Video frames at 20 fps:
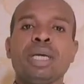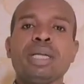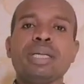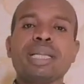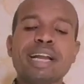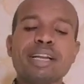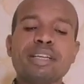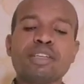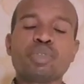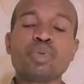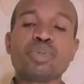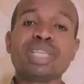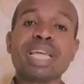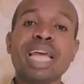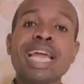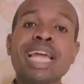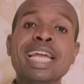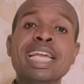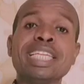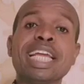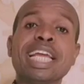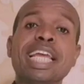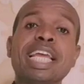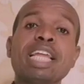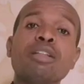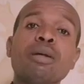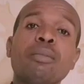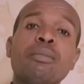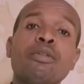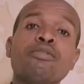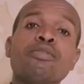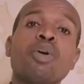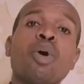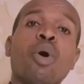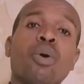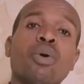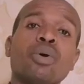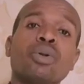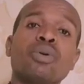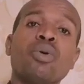That is to say, in the kingdom of
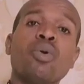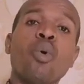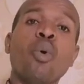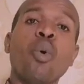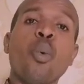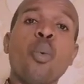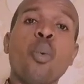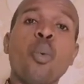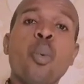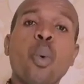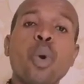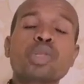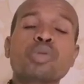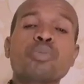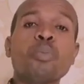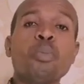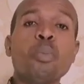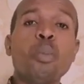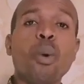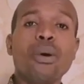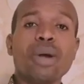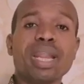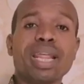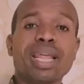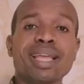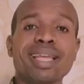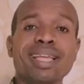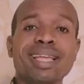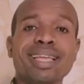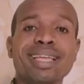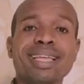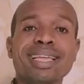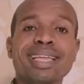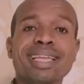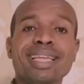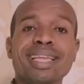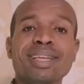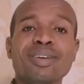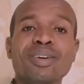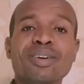God, what money,
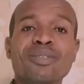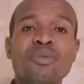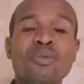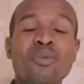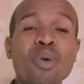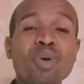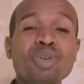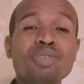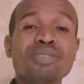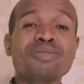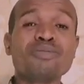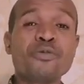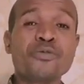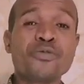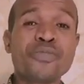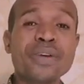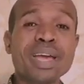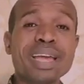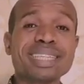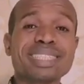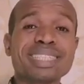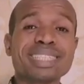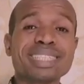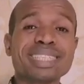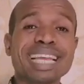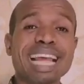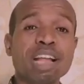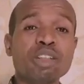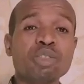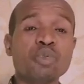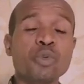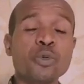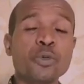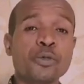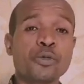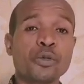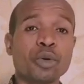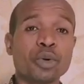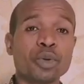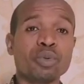what faith can do
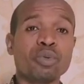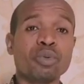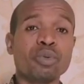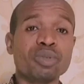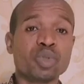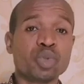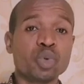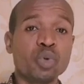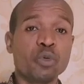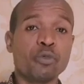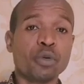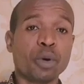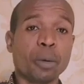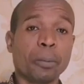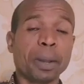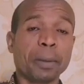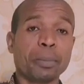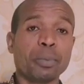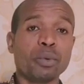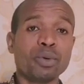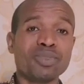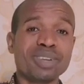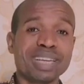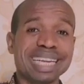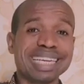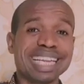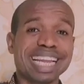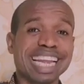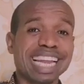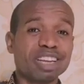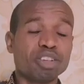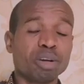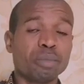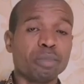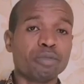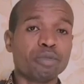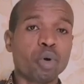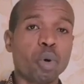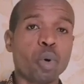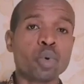for people in the
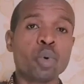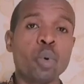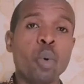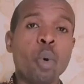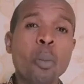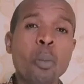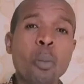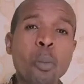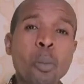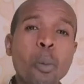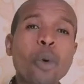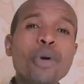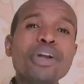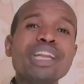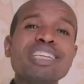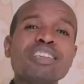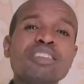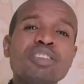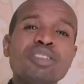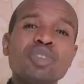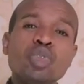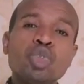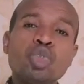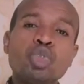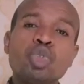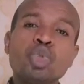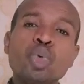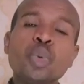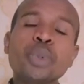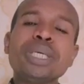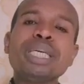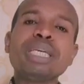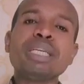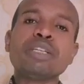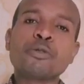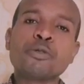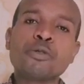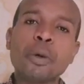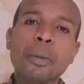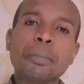kingdom of God, money do
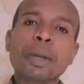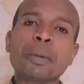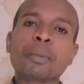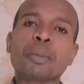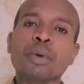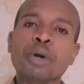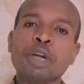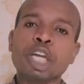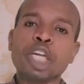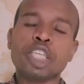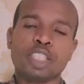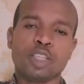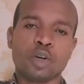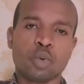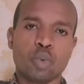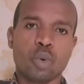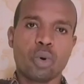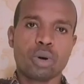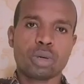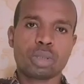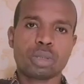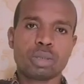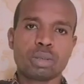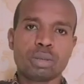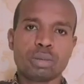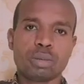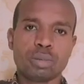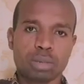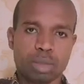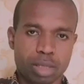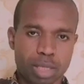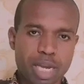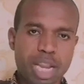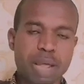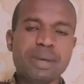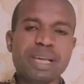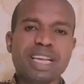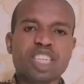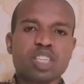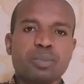it for people in the world.
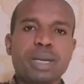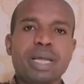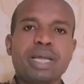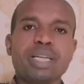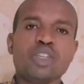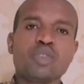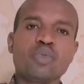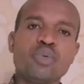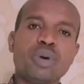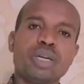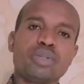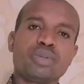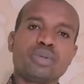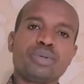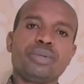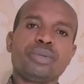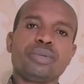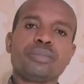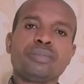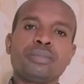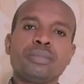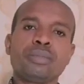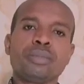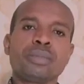Let me explain it well to you.